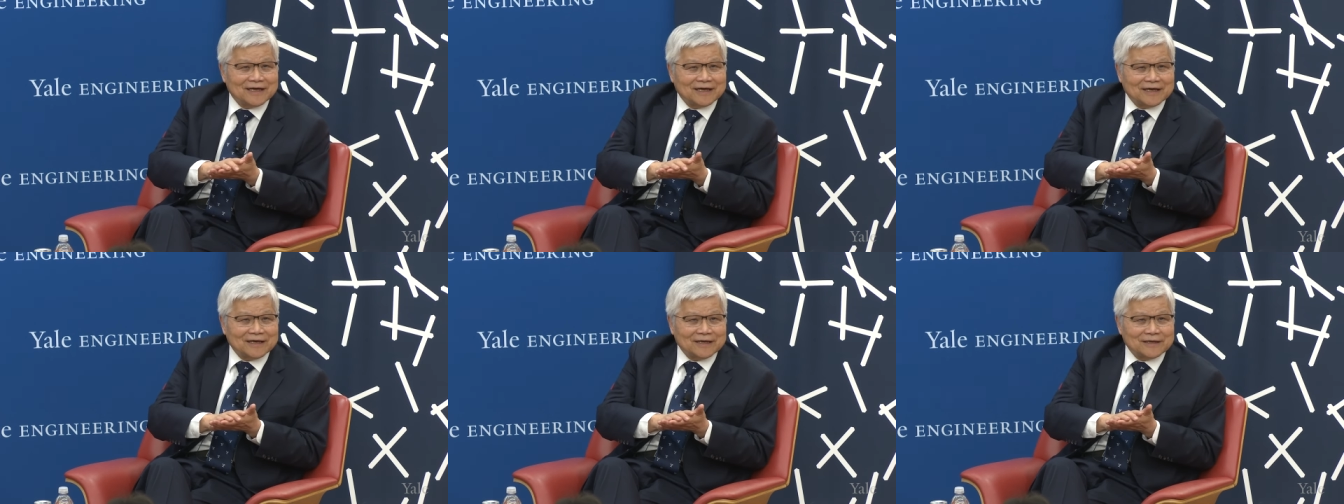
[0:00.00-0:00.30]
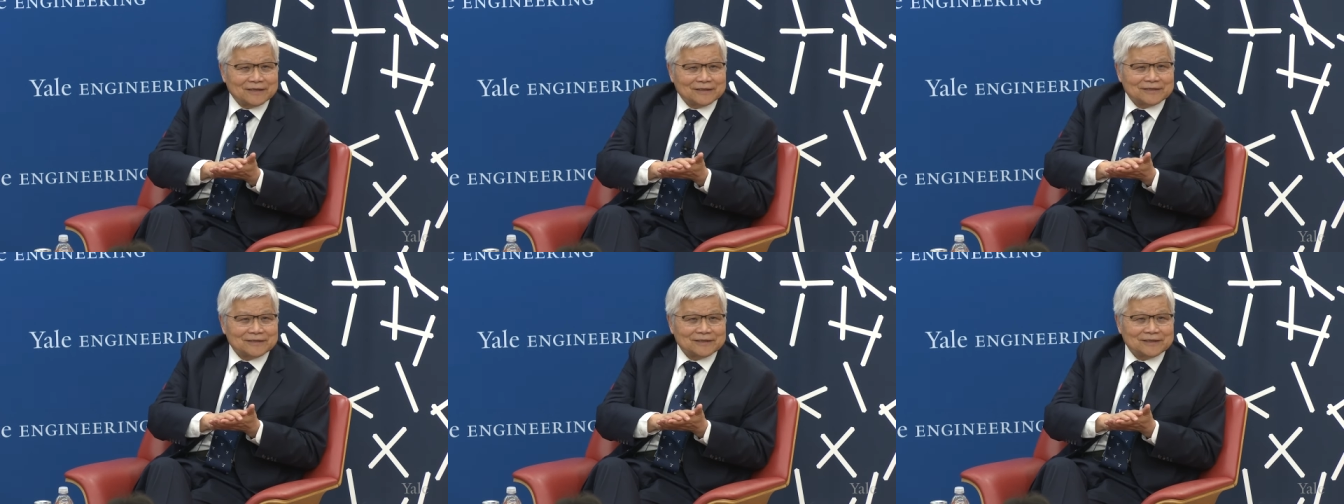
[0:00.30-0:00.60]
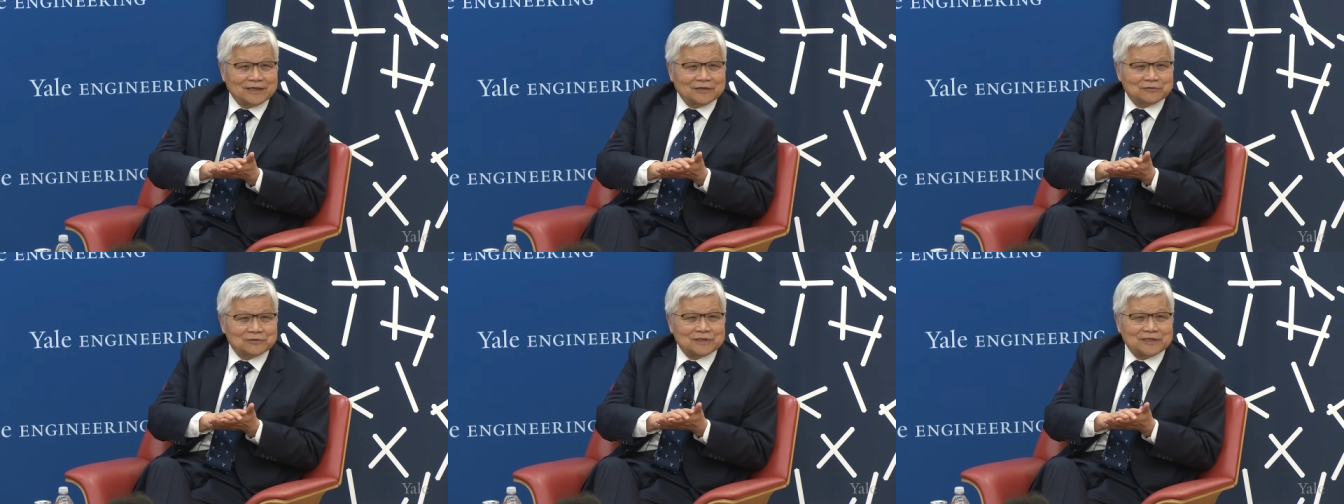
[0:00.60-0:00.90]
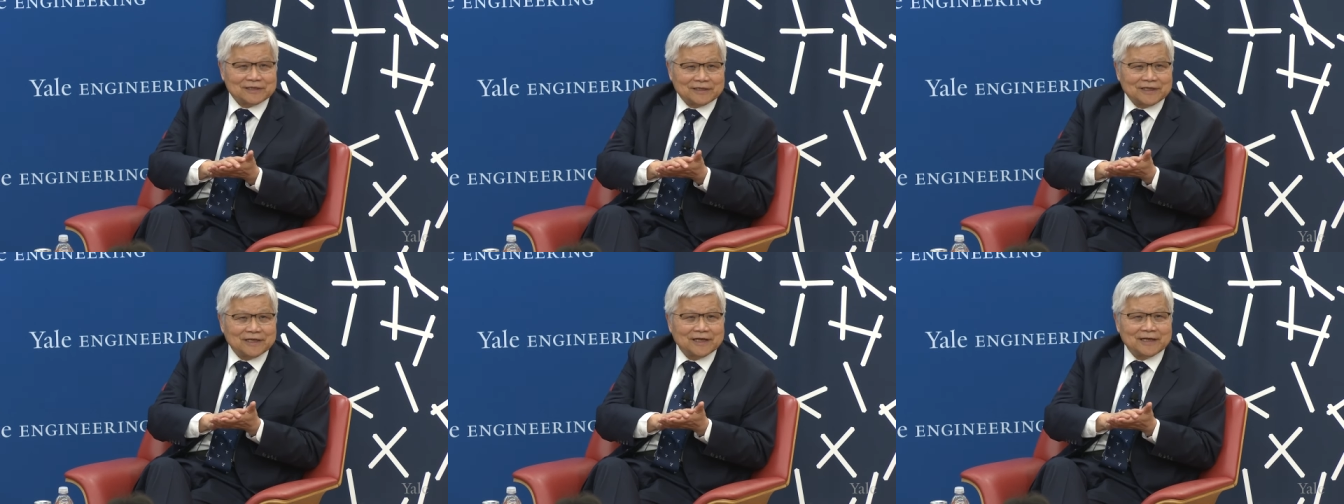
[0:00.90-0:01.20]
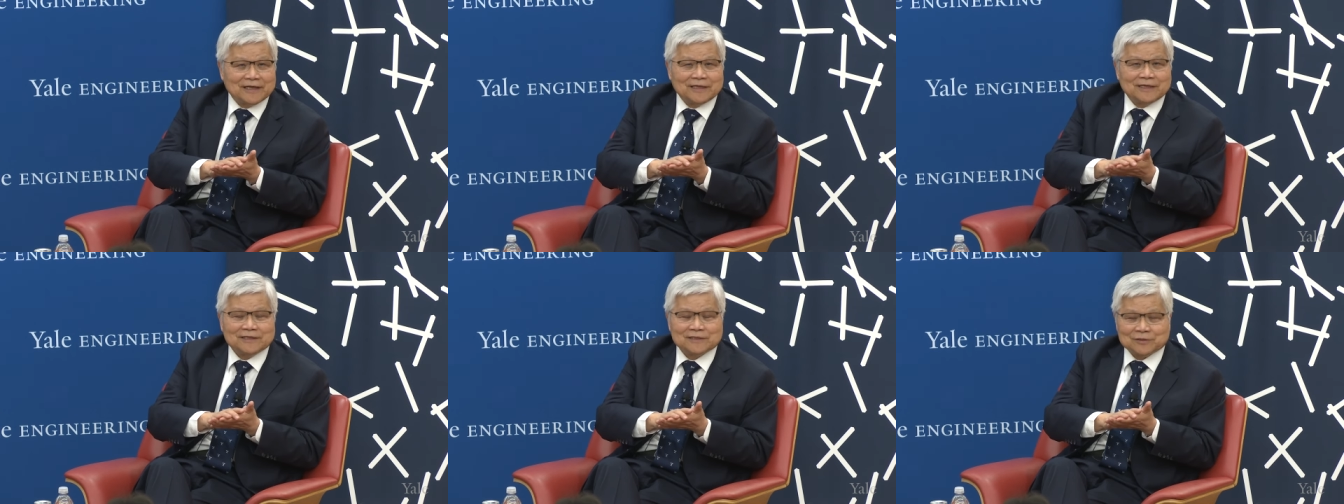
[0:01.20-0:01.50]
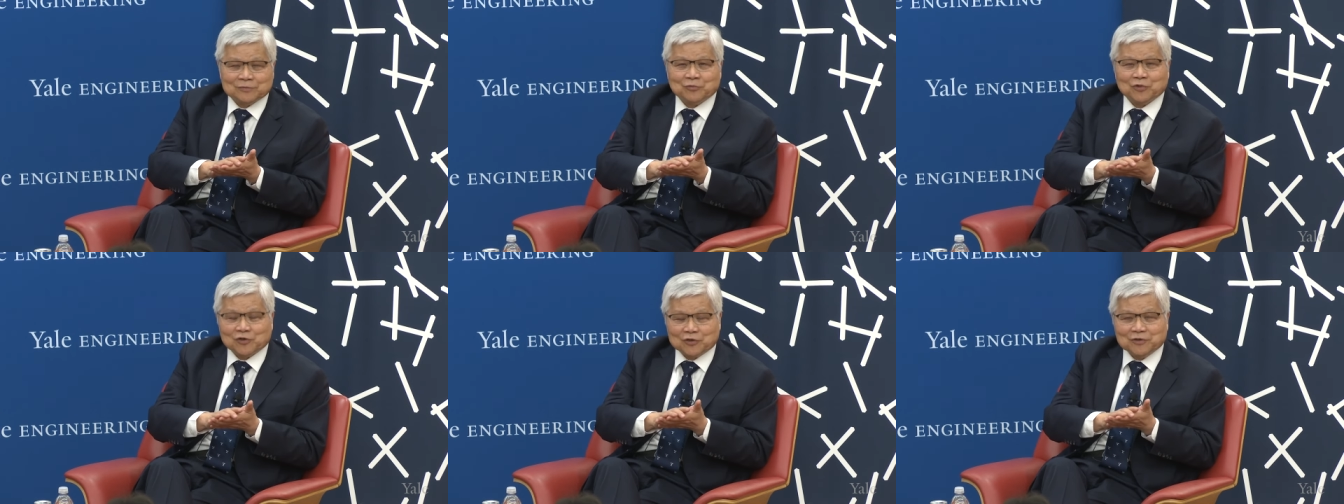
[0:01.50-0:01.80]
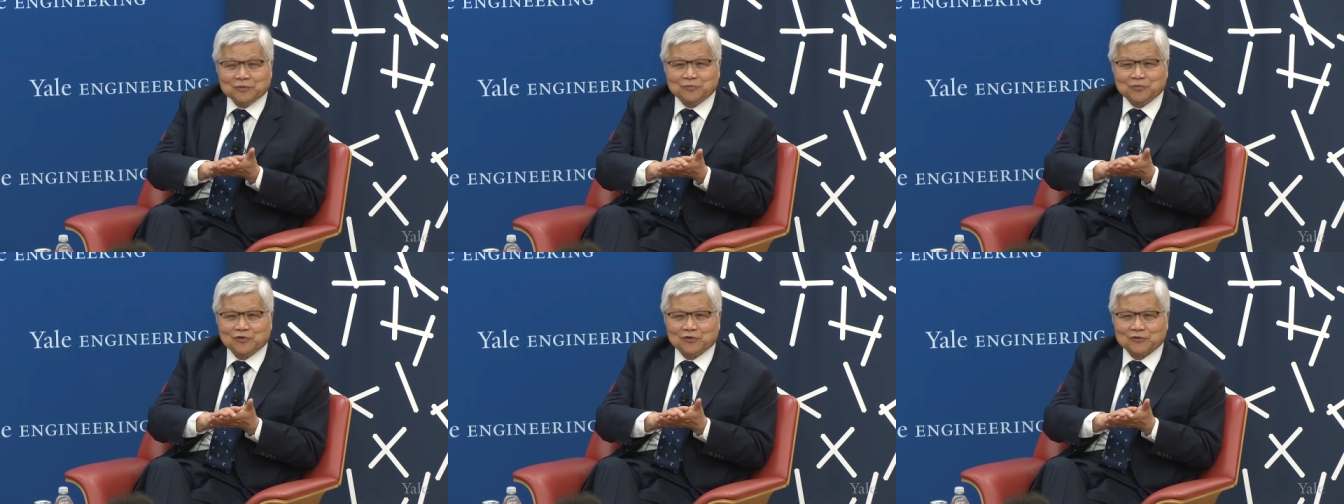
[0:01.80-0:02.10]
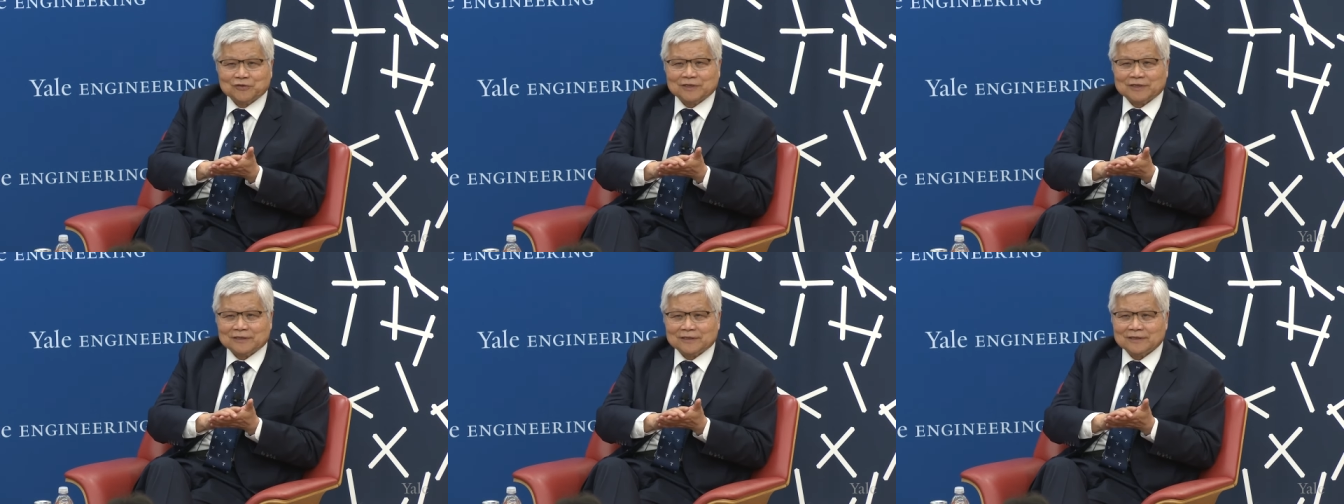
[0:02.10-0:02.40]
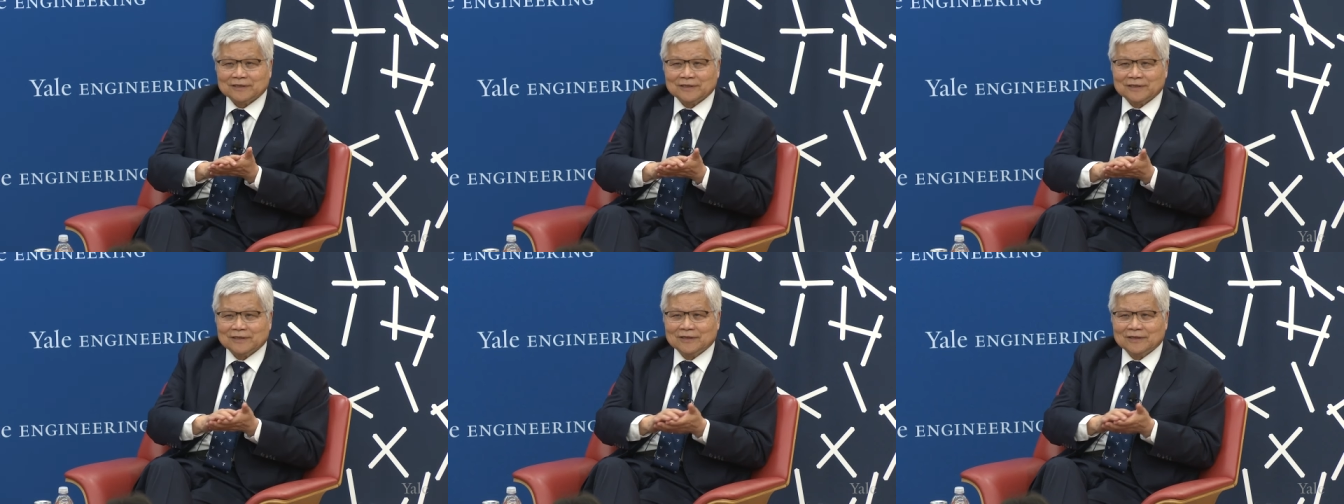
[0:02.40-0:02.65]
Uh, now today is more important.